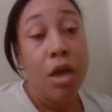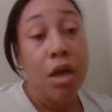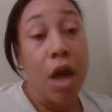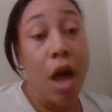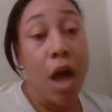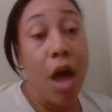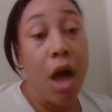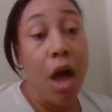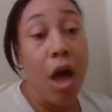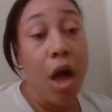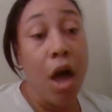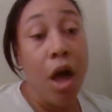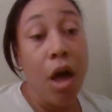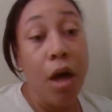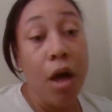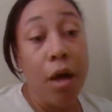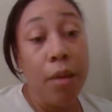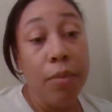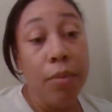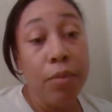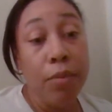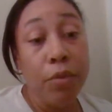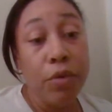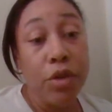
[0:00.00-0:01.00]

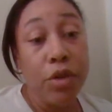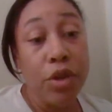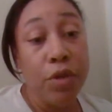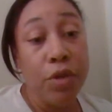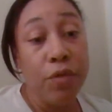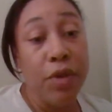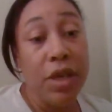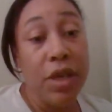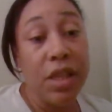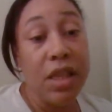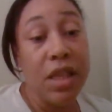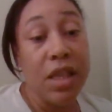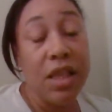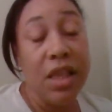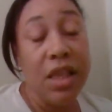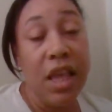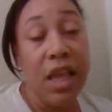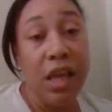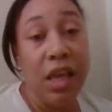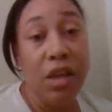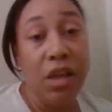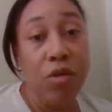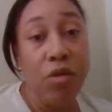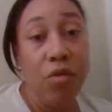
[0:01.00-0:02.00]
Sharice is
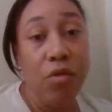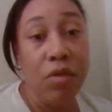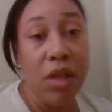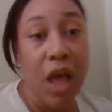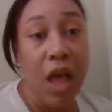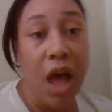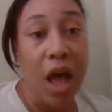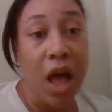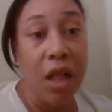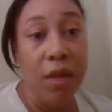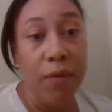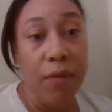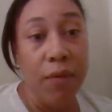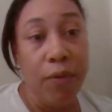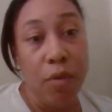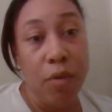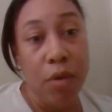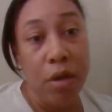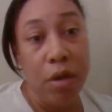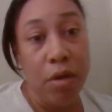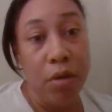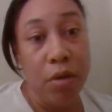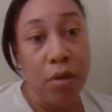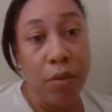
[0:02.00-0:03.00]
saying use olive
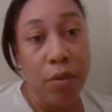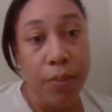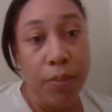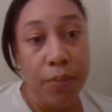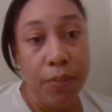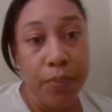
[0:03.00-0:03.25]
oil.